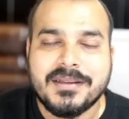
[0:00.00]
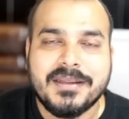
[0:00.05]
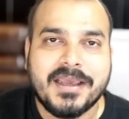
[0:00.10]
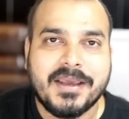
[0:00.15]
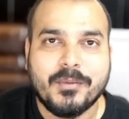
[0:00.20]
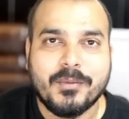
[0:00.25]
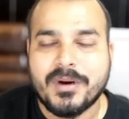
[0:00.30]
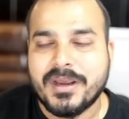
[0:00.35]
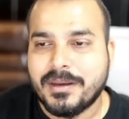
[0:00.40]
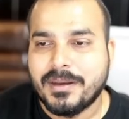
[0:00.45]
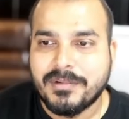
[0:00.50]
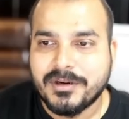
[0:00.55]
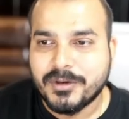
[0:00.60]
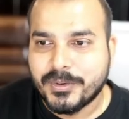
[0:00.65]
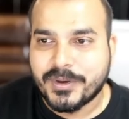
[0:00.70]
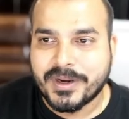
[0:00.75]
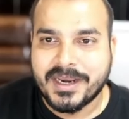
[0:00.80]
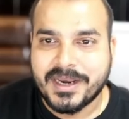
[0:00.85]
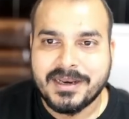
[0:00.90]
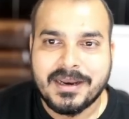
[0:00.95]
they were able
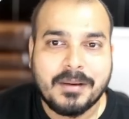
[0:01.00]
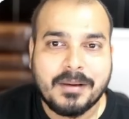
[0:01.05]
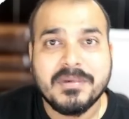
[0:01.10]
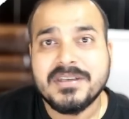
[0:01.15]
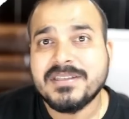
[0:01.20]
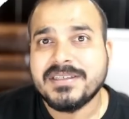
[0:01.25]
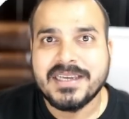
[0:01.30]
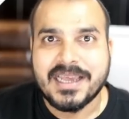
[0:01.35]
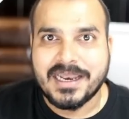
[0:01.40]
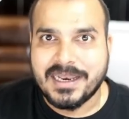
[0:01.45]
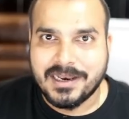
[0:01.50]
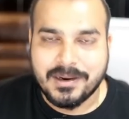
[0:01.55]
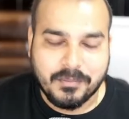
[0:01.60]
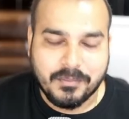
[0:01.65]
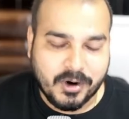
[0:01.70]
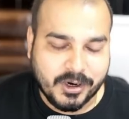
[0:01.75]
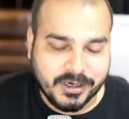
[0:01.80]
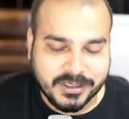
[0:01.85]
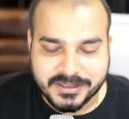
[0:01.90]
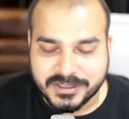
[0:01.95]
to train amazing
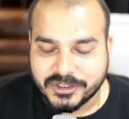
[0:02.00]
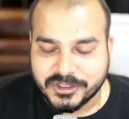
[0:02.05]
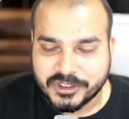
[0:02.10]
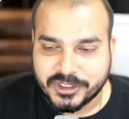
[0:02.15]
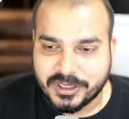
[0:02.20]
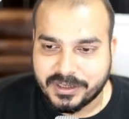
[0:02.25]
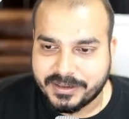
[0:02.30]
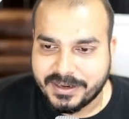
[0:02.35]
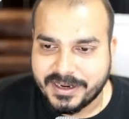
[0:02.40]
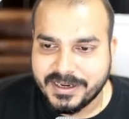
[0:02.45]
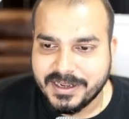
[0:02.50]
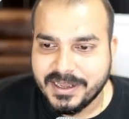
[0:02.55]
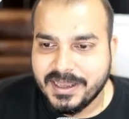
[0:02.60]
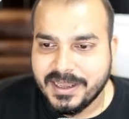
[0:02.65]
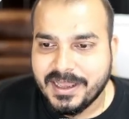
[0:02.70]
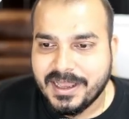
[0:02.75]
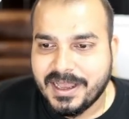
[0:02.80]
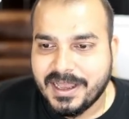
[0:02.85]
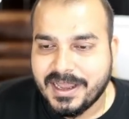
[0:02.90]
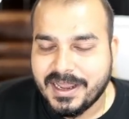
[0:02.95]
llm models in short right
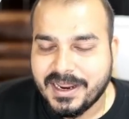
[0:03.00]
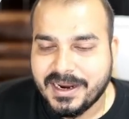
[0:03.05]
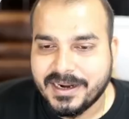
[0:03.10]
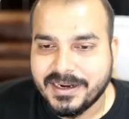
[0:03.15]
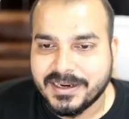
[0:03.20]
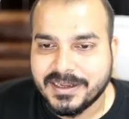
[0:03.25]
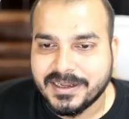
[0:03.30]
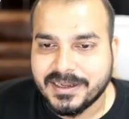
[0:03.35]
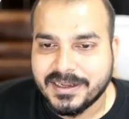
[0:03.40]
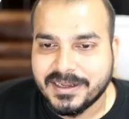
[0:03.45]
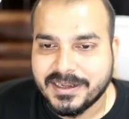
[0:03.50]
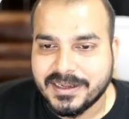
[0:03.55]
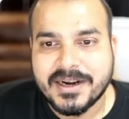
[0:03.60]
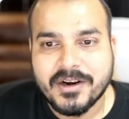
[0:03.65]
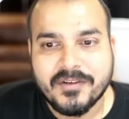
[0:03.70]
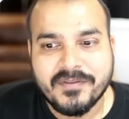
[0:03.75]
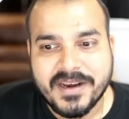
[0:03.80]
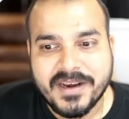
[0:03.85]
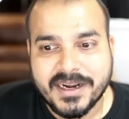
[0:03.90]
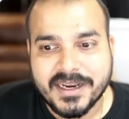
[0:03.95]
and uh, this
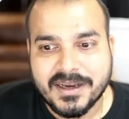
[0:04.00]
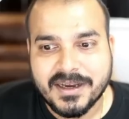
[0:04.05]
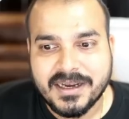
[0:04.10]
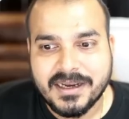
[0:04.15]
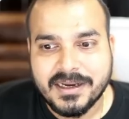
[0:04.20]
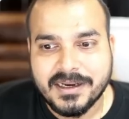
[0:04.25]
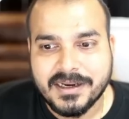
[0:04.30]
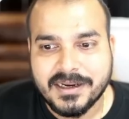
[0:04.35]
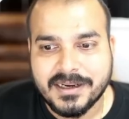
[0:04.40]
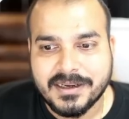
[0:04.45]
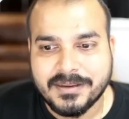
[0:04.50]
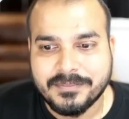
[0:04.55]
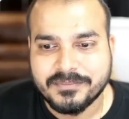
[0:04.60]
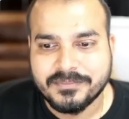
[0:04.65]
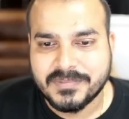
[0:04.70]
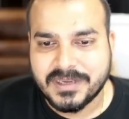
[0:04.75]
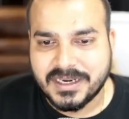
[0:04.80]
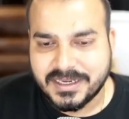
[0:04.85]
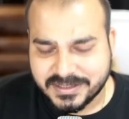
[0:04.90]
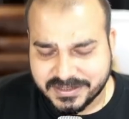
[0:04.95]
kind of data uh,
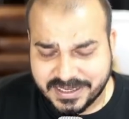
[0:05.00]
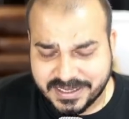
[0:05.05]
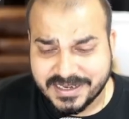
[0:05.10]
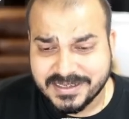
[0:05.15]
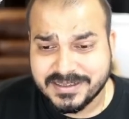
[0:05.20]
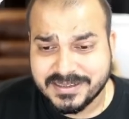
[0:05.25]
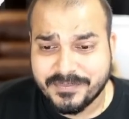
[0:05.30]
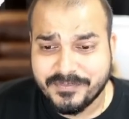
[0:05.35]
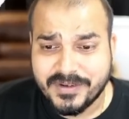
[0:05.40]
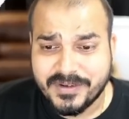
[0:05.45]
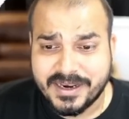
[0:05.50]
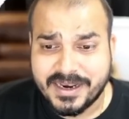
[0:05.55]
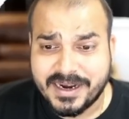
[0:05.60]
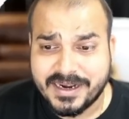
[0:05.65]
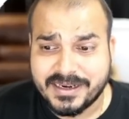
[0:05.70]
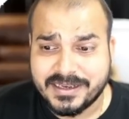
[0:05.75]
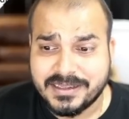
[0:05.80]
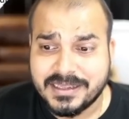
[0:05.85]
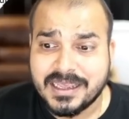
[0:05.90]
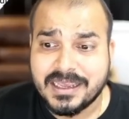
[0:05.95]
it is said somewhere
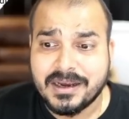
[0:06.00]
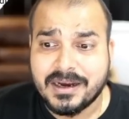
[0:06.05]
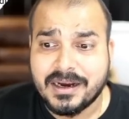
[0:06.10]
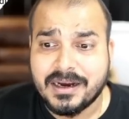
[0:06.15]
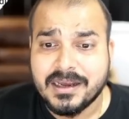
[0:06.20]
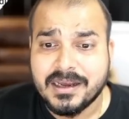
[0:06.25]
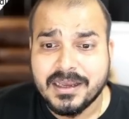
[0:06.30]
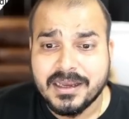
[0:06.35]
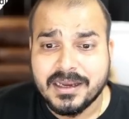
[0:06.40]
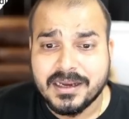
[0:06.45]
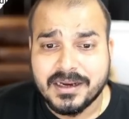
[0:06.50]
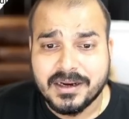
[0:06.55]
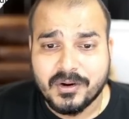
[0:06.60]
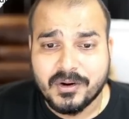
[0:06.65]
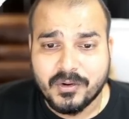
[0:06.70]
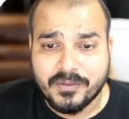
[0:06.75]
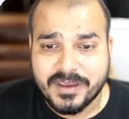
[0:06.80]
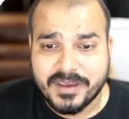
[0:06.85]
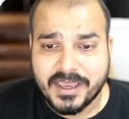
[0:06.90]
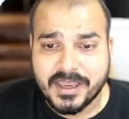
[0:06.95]
that they are uh,
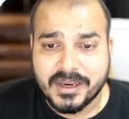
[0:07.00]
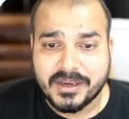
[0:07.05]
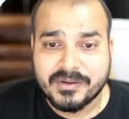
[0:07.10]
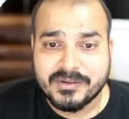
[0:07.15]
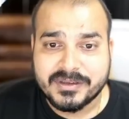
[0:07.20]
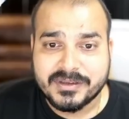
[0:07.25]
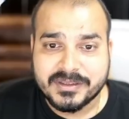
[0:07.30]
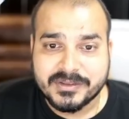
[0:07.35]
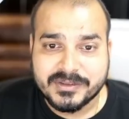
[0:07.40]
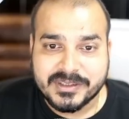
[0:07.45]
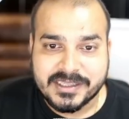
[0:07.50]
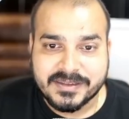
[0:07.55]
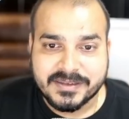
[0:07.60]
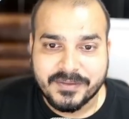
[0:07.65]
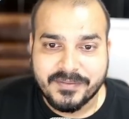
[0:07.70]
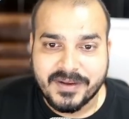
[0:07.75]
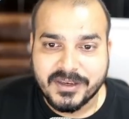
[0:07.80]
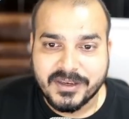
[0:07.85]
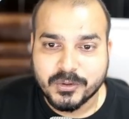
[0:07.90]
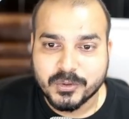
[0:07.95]
over here you can
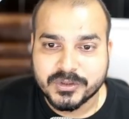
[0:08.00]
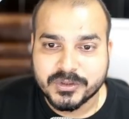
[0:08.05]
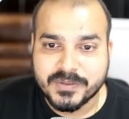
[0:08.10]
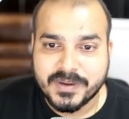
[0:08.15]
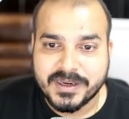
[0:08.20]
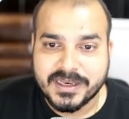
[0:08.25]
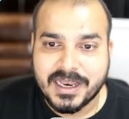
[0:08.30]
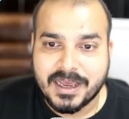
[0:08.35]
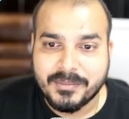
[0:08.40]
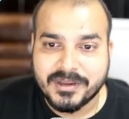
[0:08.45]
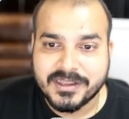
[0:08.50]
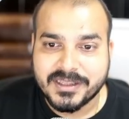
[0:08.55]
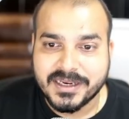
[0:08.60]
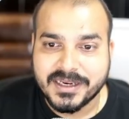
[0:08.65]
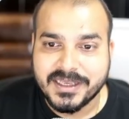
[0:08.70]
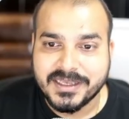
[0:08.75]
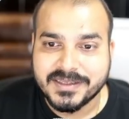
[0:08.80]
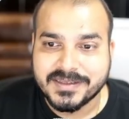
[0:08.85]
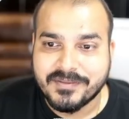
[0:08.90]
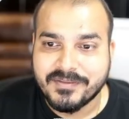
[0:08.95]
see when used with llama
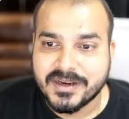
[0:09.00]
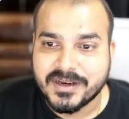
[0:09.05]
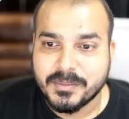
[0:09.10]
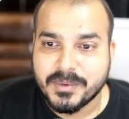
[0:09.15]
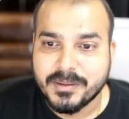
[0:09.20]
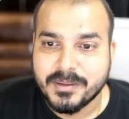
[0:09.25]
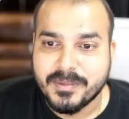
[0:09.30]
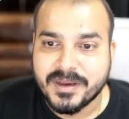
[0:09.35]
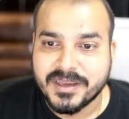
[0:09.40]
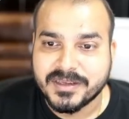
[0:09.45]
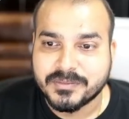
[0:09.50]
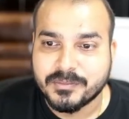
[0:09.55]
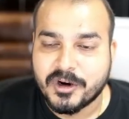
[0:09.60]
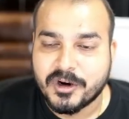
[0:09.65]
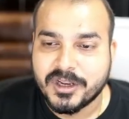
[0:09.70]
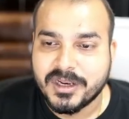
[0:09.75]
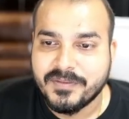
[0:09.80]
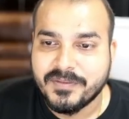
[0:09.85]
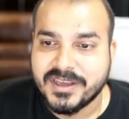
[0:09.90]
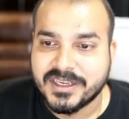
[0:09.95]
370b based
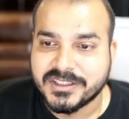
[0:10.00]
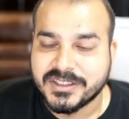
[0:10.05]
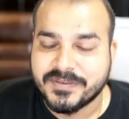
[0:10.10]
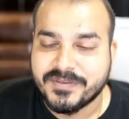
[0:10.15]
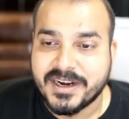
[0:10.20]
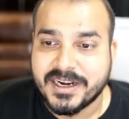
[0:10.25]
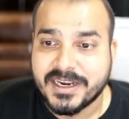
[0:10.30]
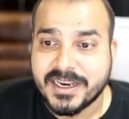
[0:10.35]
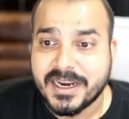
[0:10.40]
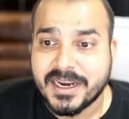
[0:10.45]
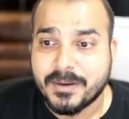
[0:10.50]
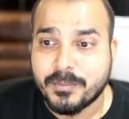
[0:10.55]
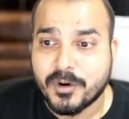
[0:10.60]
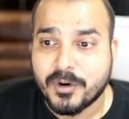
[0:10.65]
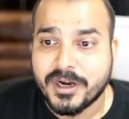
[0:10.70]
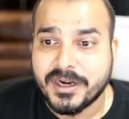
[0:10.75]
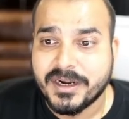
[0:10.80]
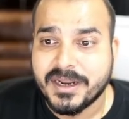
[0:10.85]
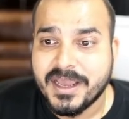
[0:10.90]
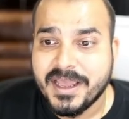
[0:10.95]
model we achieved
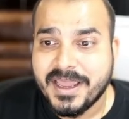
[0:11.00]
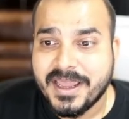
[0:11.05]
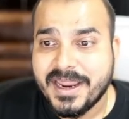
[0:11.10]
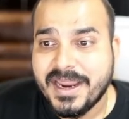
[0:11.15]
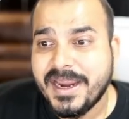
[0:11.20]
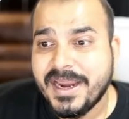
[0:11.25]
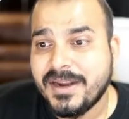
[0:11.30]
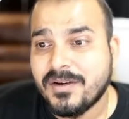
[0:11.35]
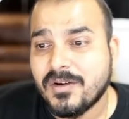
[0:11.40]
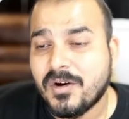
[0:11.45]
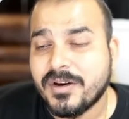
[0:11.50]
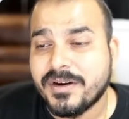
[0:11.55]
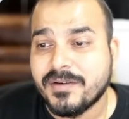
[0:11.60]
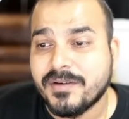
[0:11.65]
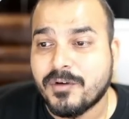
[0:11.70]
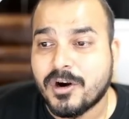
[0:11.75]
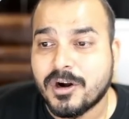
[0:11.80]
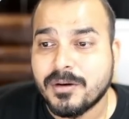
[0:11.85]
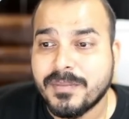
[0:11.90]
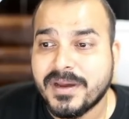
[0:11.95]
88.8 on
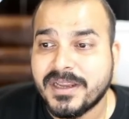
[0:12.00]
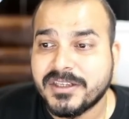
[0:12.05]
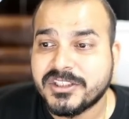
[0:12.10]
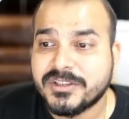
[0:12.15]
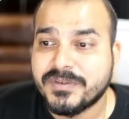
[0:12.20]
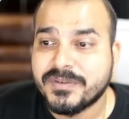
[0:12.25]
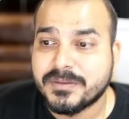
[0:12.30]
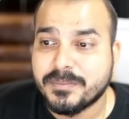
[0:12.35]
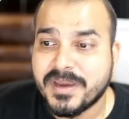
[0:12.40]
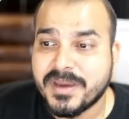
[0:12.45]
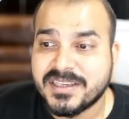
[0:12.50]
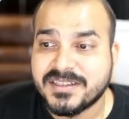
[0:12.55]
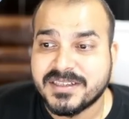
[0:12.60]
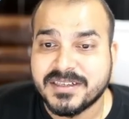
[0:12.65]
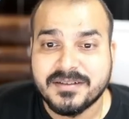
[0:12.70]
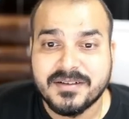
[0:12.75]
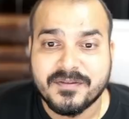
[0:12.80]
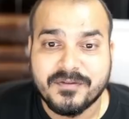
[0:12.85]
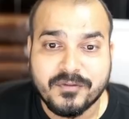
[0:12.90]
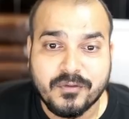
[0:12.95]
reward bench, which makes
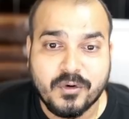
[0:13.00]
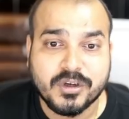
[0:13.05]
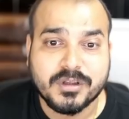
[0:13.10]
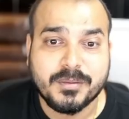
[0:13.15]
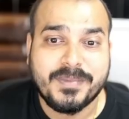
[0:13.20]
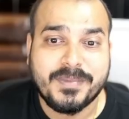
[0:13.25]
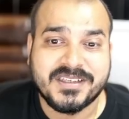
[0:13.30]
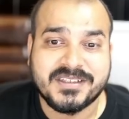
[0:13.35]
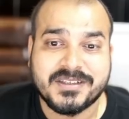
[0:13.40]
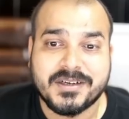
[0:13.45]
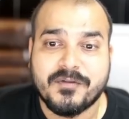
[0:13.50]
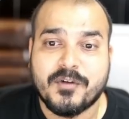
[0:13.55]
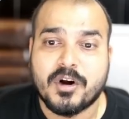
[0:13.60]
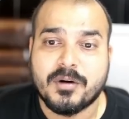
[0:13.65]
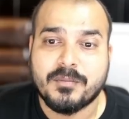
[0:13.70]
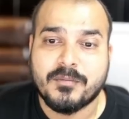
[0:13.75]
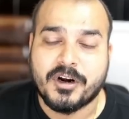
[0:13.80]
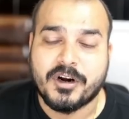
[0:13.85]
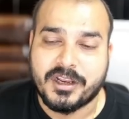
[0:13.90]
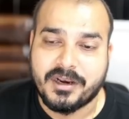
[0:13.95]
it the fourth best
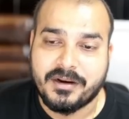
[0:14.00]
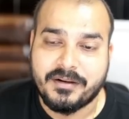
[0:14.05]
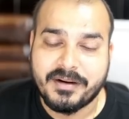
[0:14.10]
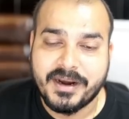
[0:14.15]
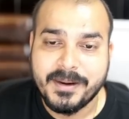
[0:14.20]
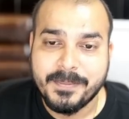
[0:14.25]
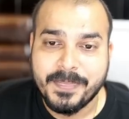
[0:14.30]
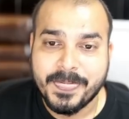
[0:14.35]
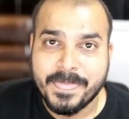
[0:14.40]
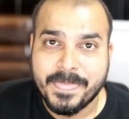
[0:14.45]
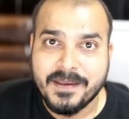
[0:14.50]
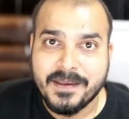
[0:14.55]
reward model, right?